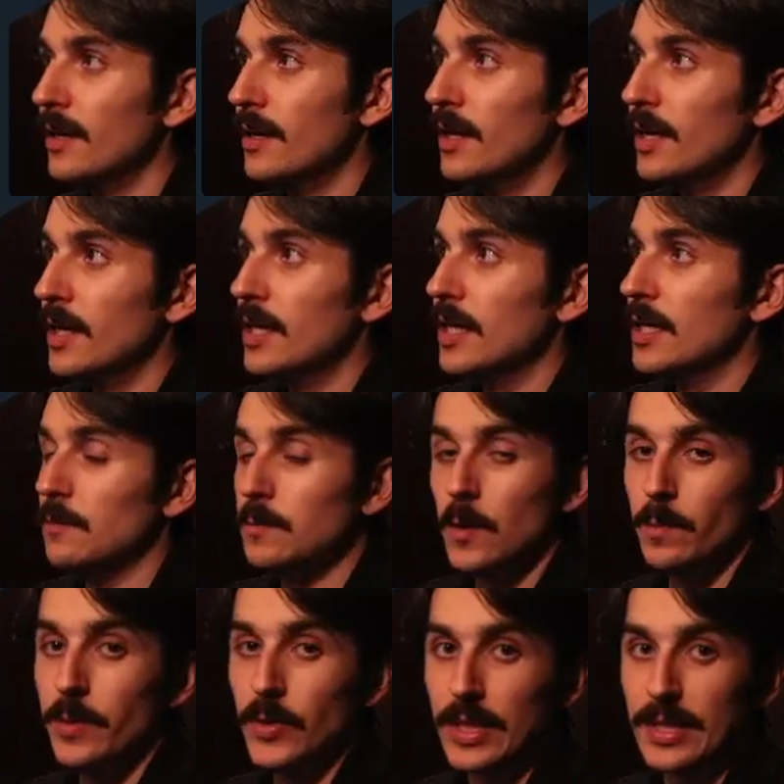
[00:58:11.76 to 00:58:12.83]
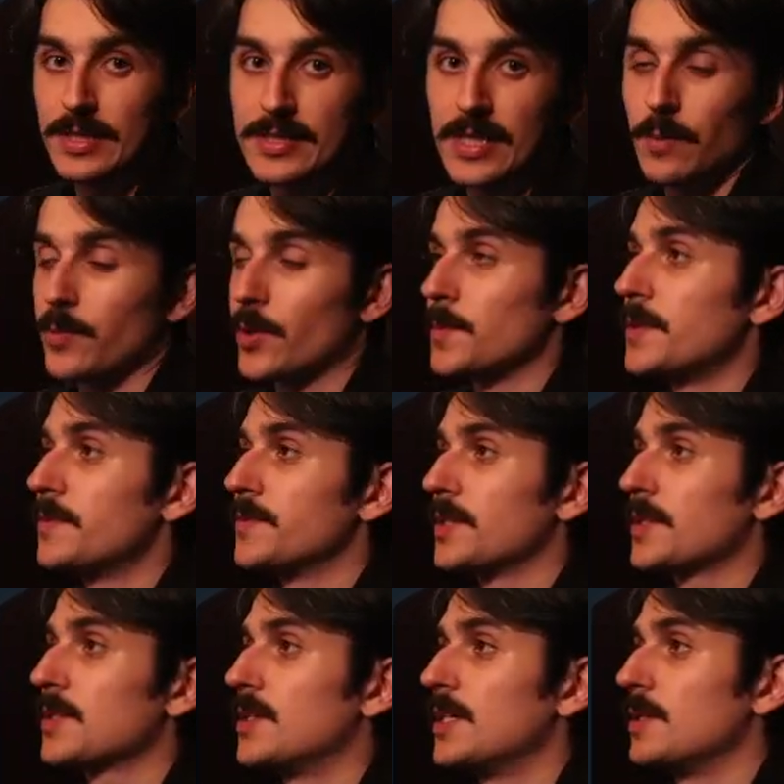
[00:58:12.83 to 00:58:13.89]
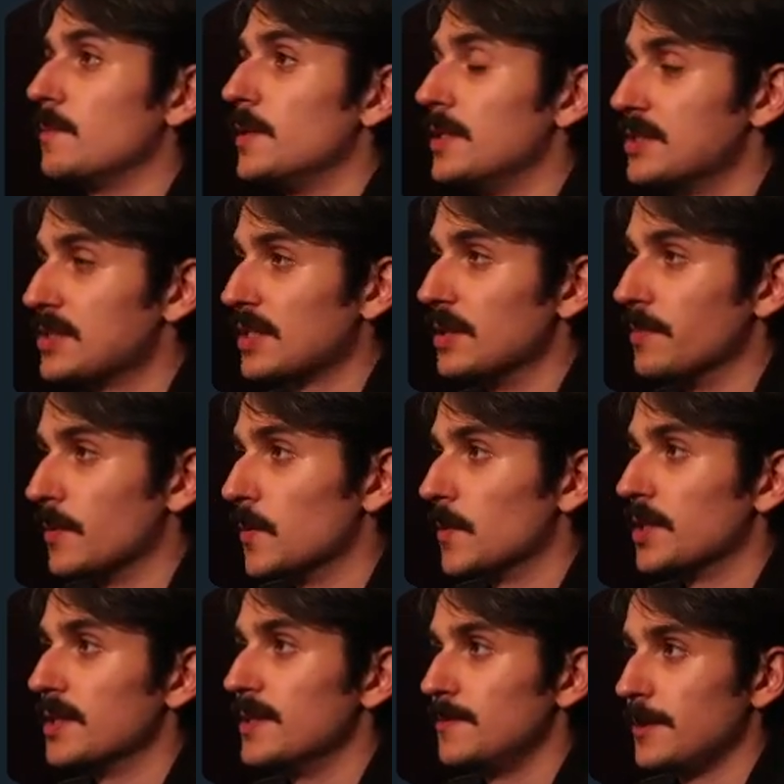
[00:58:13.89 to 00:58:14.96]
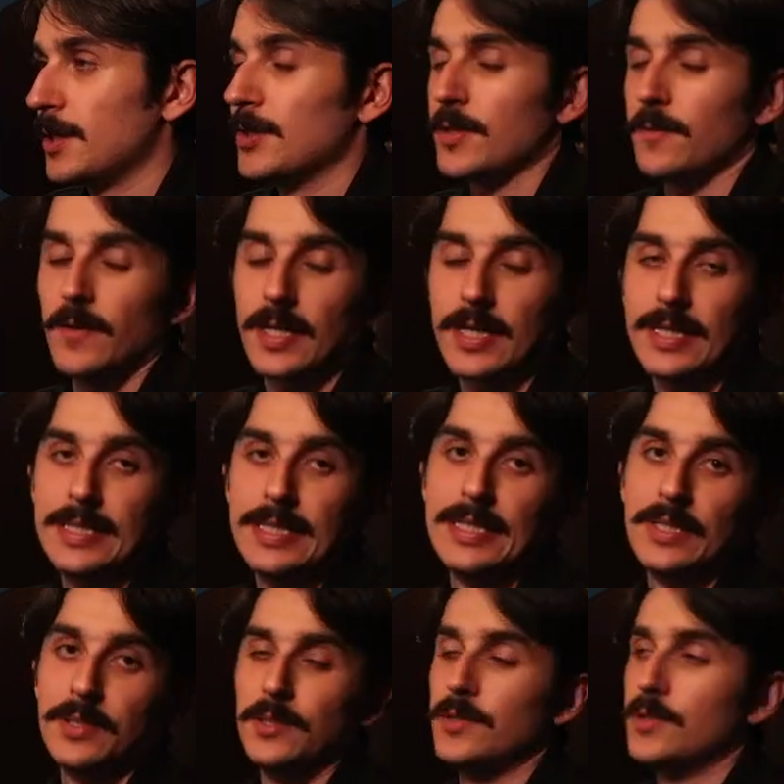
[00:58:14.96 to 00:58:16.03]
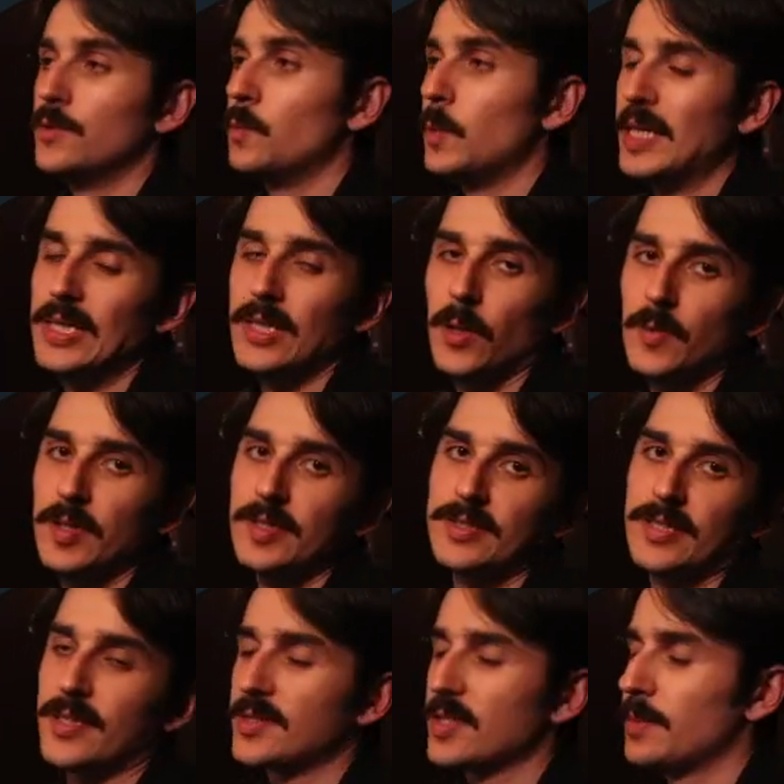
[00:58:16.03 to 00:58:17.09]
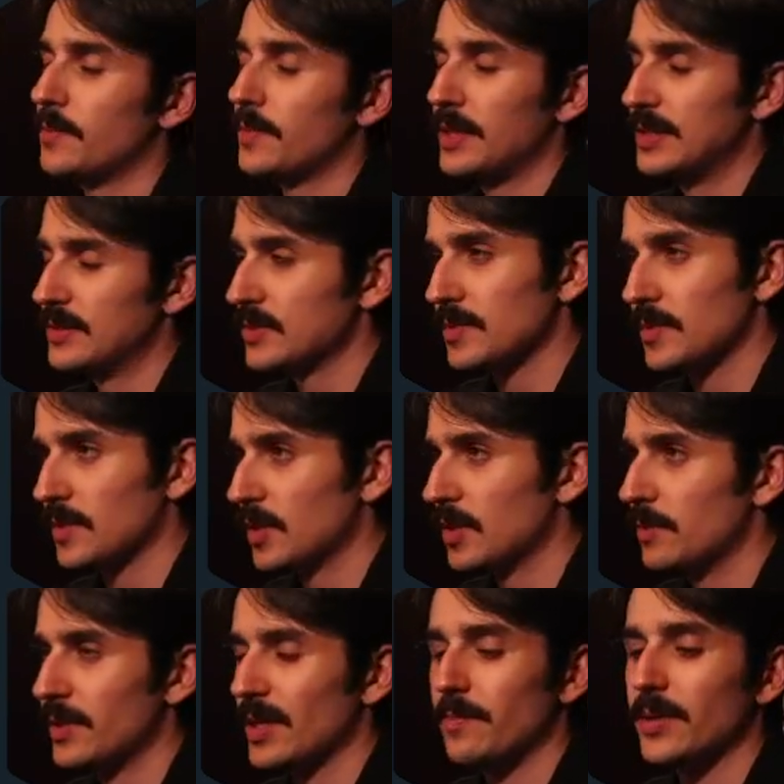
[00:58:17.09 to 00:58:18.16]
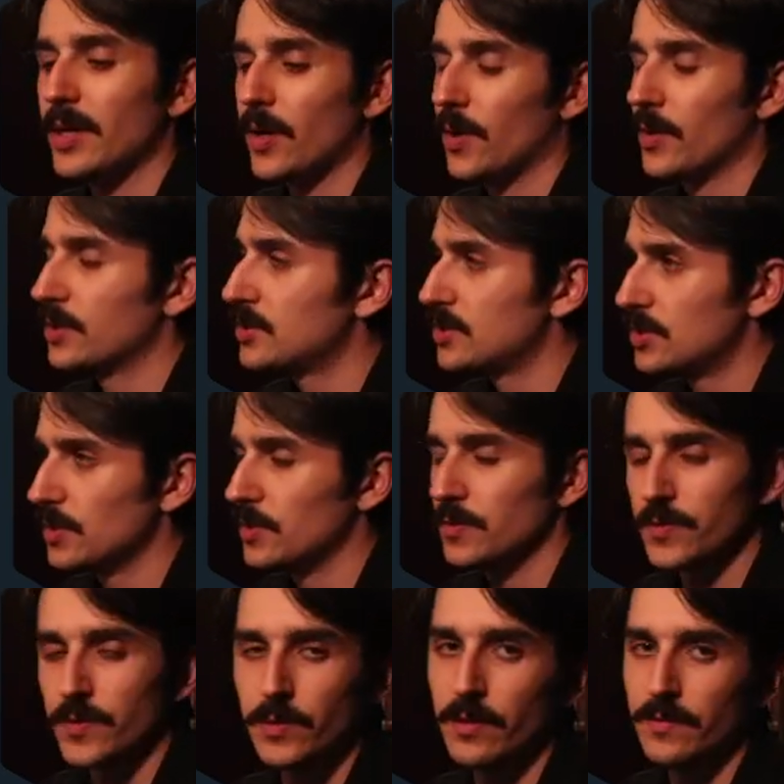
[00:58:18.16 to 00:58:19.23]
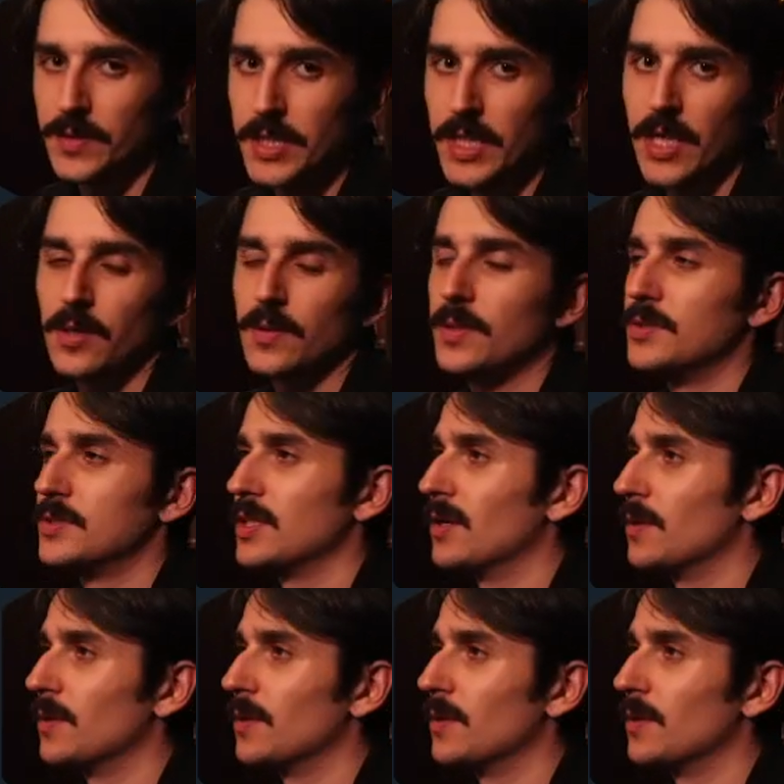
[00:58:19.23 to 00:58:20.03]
if we were building this out properly for the client, we'd skip all of this. We go directly in Google. We know the setup. It's going to be a bit harder to do through a video. So I'm going